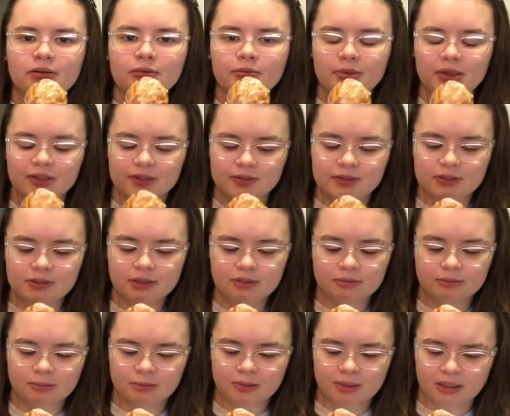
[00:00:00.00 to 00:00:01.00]

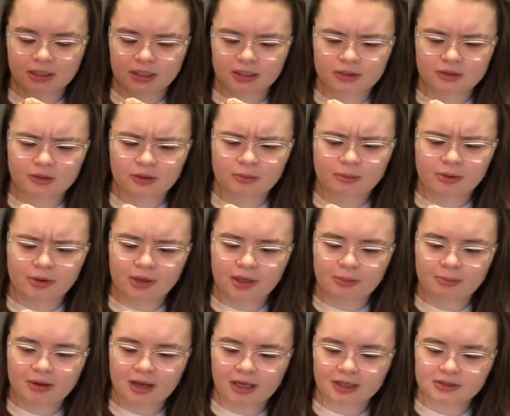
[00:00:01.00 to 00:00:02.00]
Pillsbury Doughboy
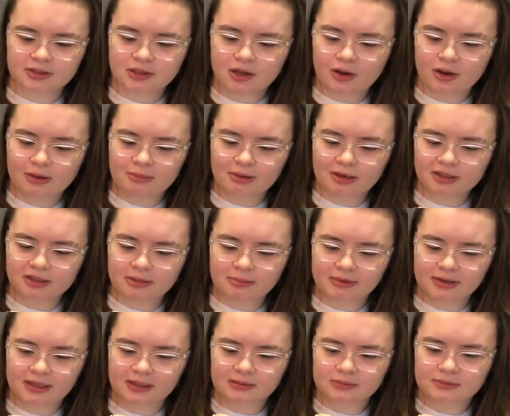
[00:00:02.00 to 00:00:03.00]
box. Oh, I burnt the
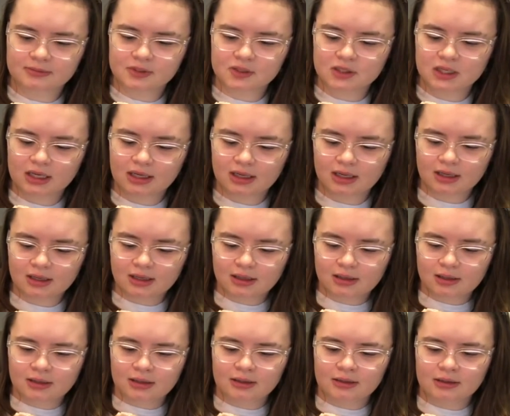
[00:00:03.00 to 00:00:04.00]
bottoms.
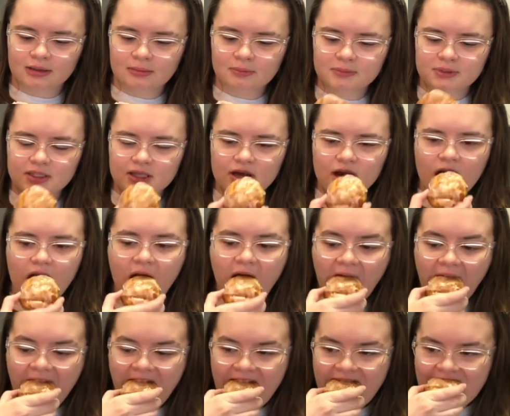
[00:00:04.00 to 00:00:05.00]
Oops.
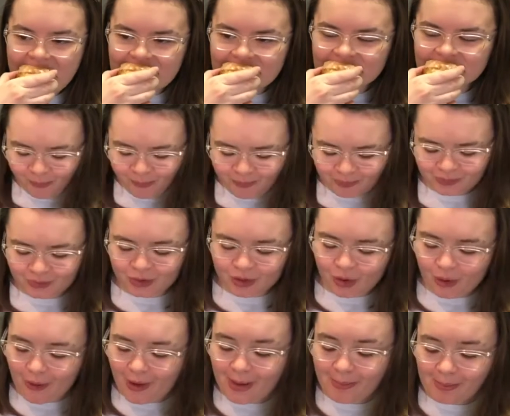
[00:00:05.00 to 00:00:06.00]

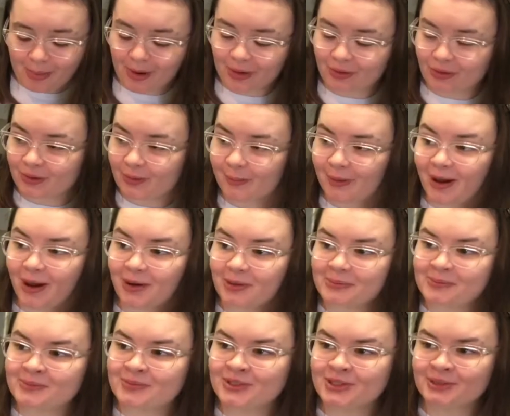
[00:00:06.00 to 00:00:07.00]
Oh, I burnt the
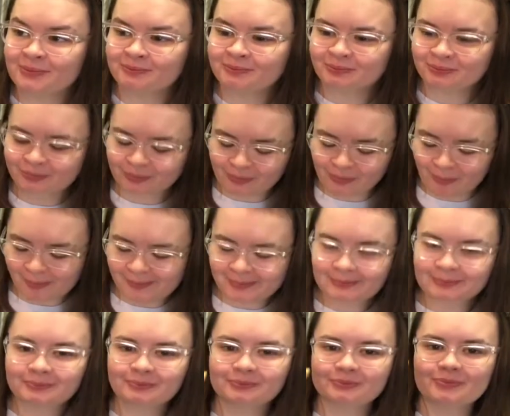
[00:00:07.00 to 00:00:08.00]
bottoms.
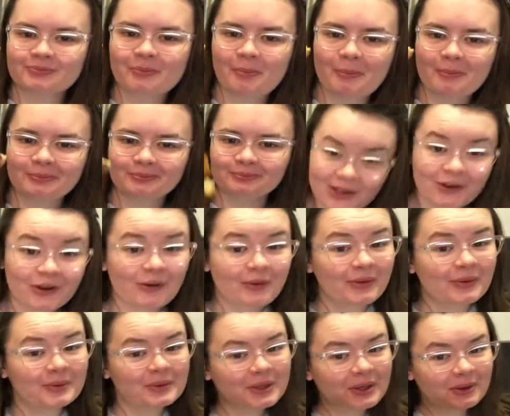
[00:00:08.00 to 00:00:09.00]
You know what
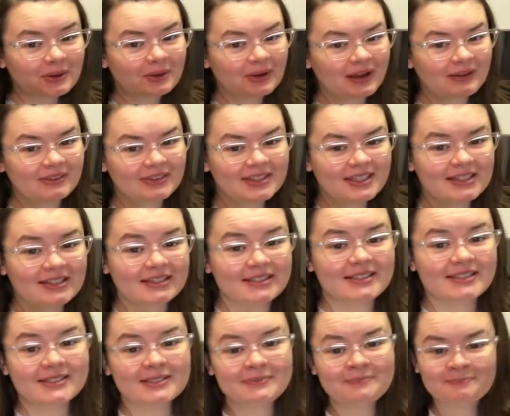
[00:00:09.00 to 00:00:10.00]
would go great with
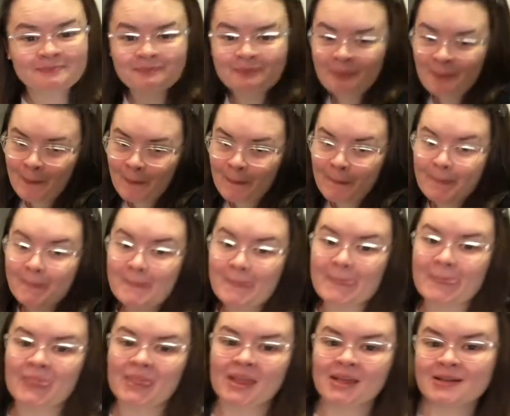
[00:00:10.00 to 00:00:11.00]
this?
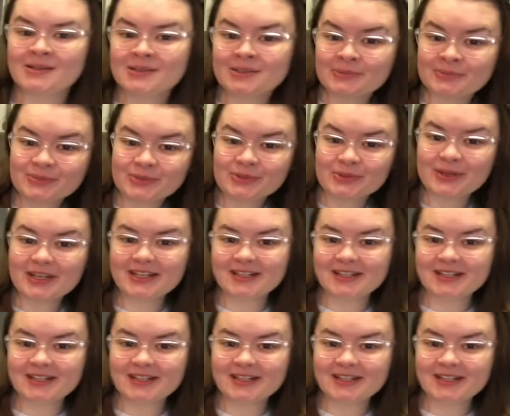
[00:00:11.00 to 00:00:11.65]
Some sweet